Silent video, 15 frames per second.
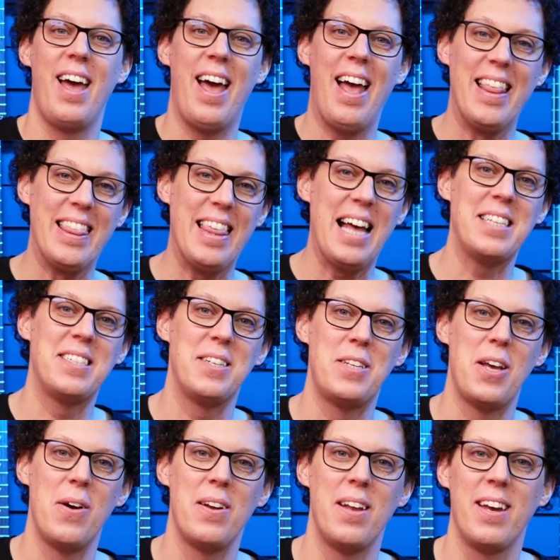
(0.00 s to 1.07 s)
and that's the
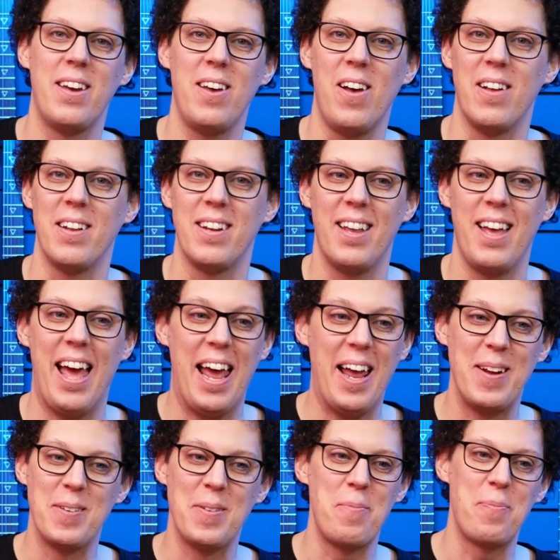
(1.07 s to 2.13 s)
tone I got.
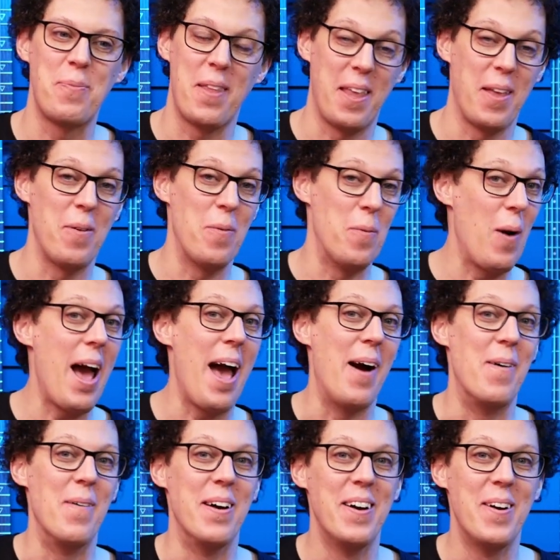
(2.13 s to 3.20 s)
And
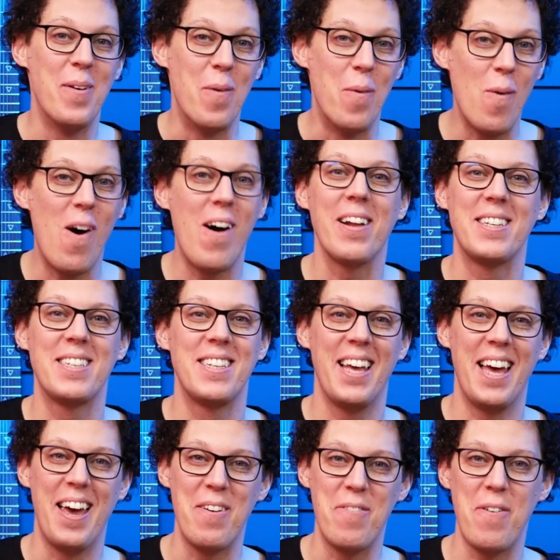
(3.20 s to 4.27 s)
wow, what
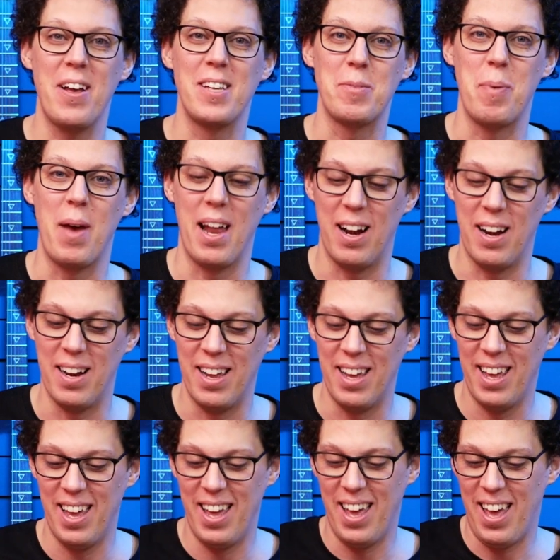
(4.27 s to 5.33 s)
a fuzz pedal.
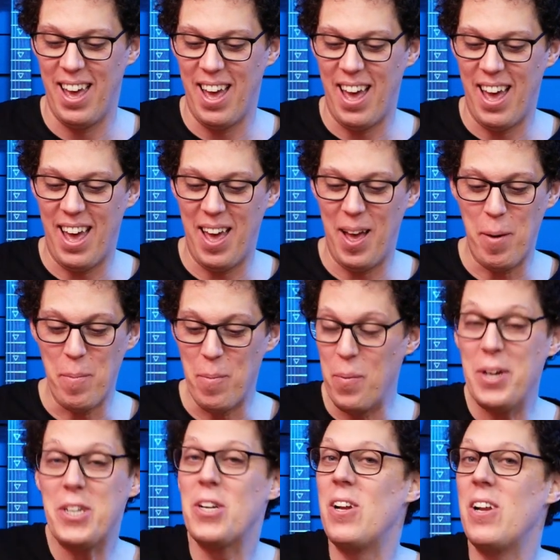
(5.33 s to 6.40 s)

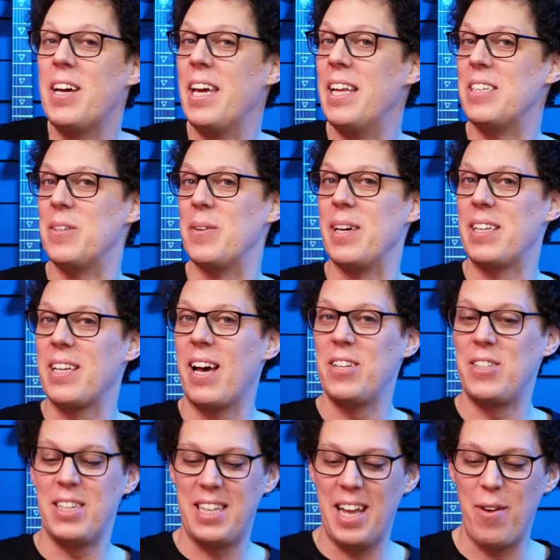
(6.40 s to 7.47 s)
We should look into it, I
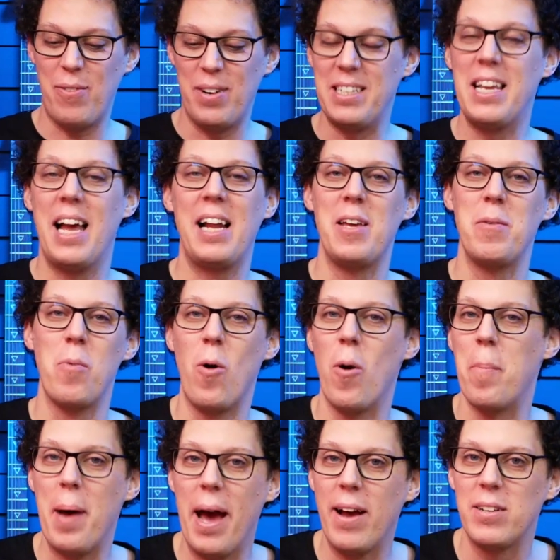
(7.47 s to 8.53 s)
should definitely tell you more
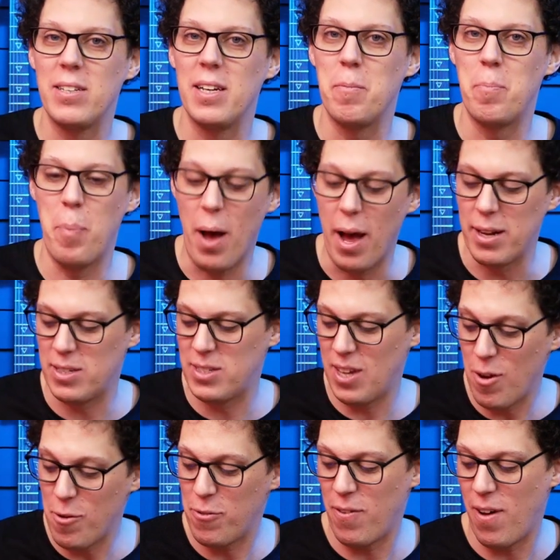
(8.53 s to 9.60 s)
about it, but
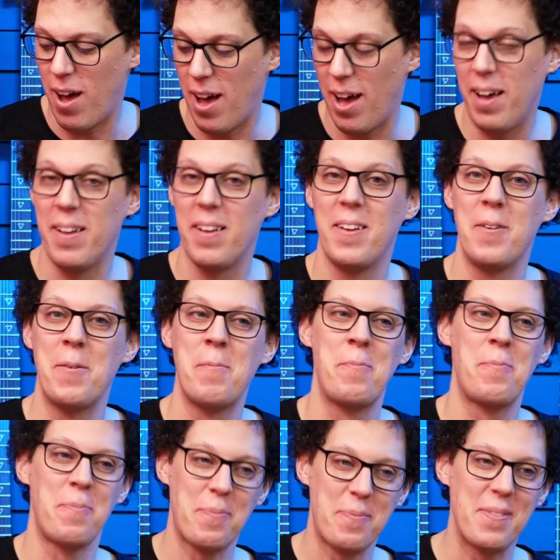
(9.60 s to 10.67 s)
so far,
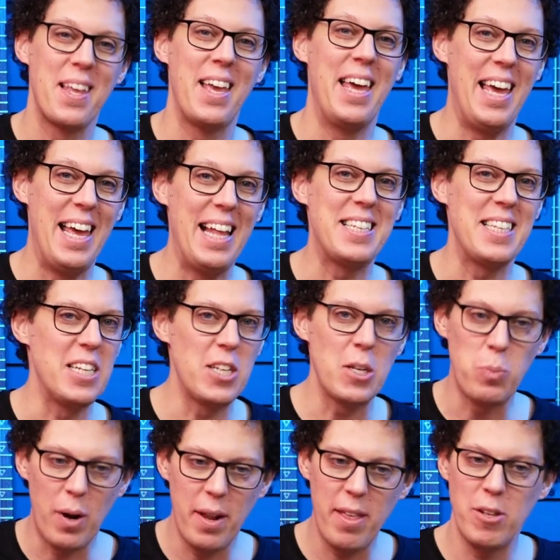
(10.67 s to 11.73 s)
it's just
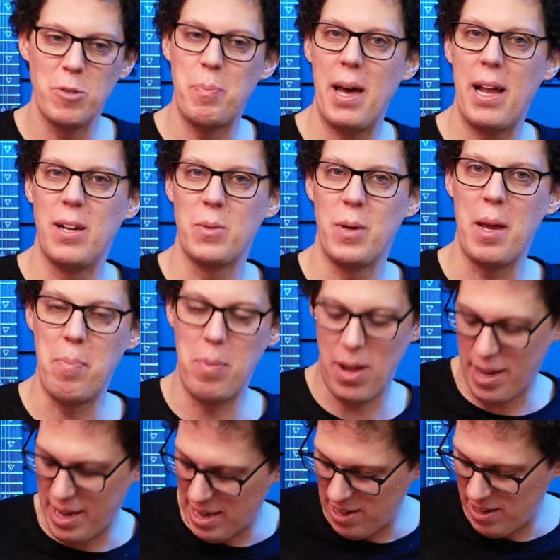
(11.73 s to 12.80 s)
one of those pedals where you
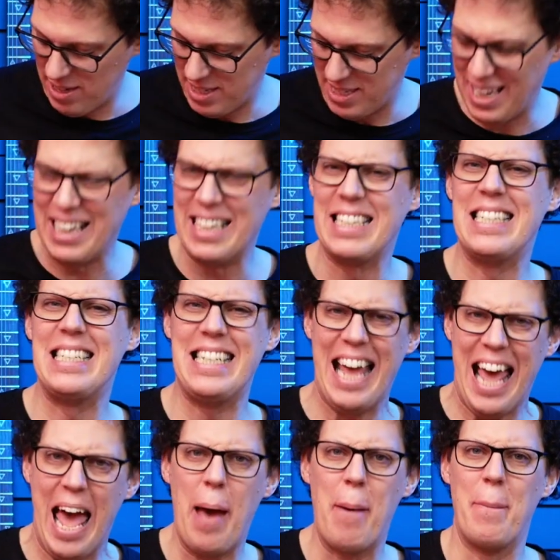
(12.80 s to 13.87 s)
plug in and you just think,
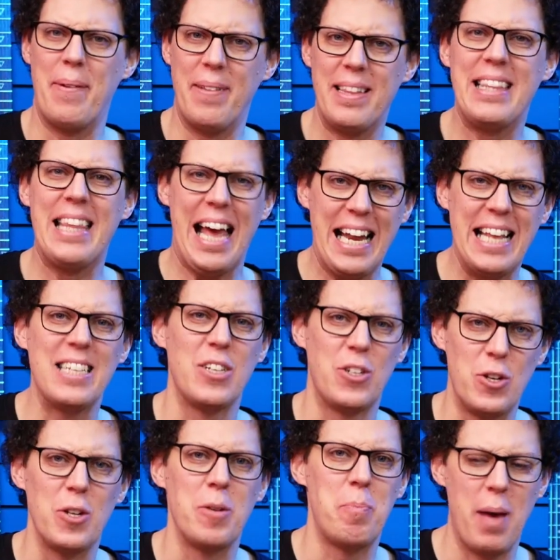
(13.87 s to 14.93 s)
damn, that is a good